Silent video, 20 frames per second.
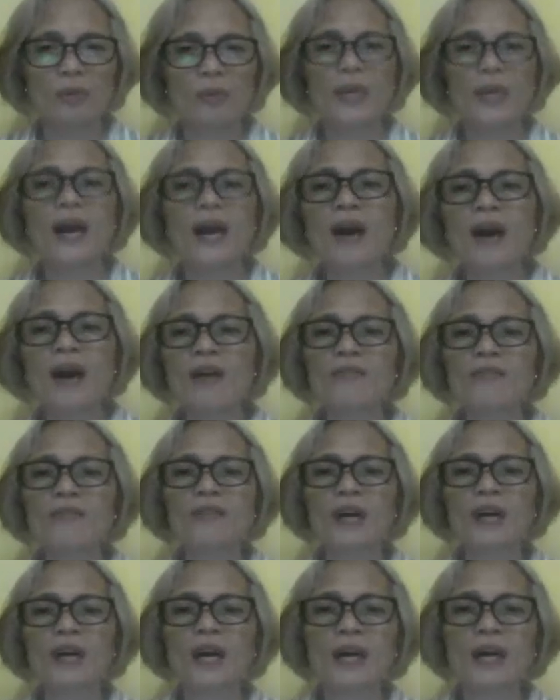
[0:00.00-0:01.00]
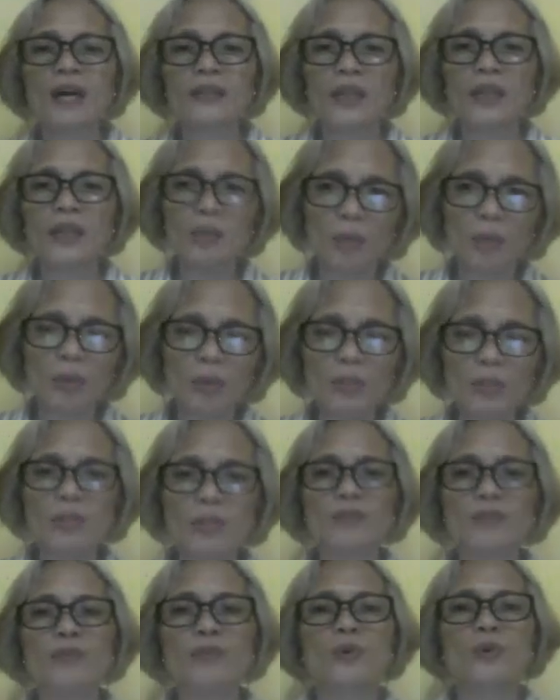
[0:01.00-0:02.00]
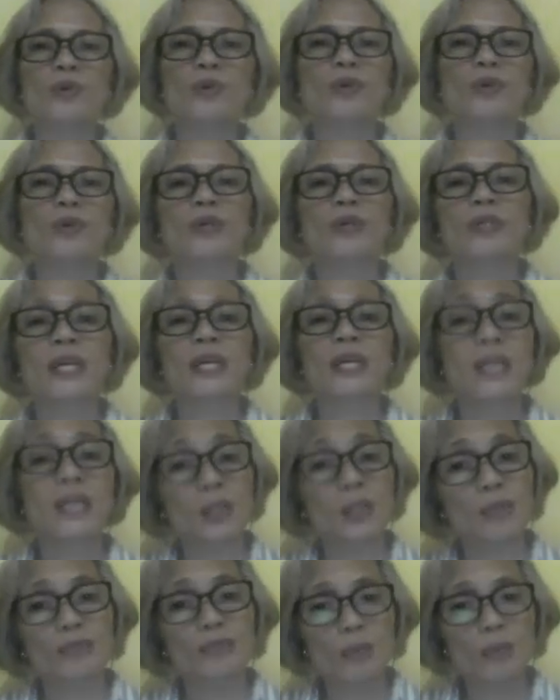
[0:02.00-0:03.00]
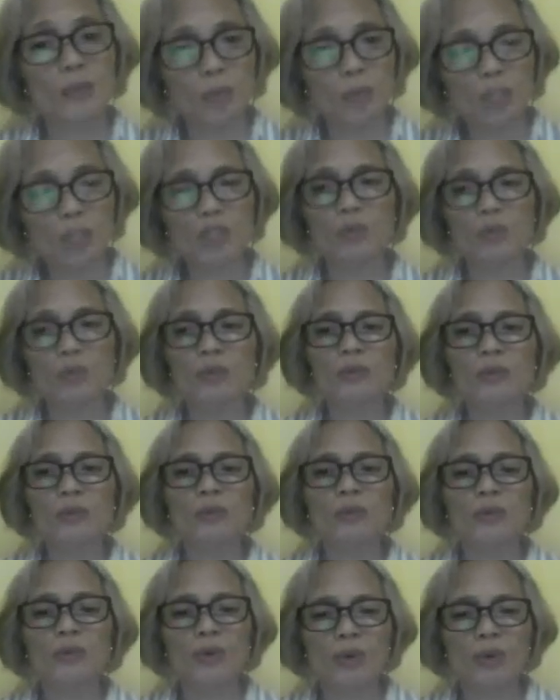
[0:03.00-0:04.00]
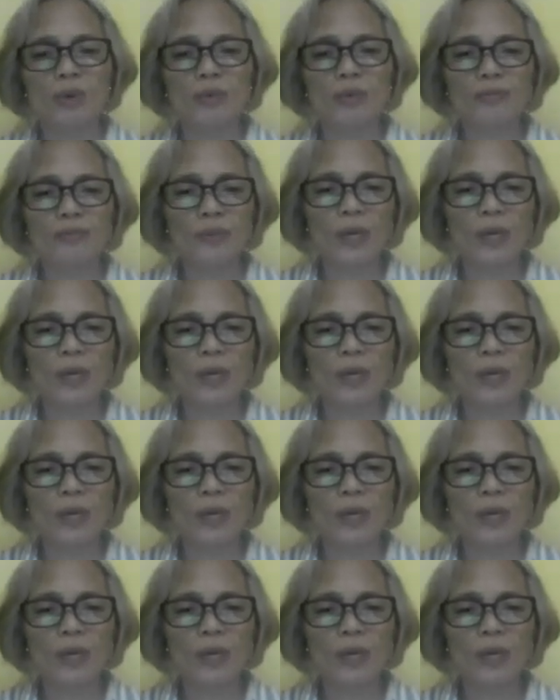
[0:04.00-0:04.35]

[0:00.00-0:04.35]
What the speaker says: we have tables for the heat of formation of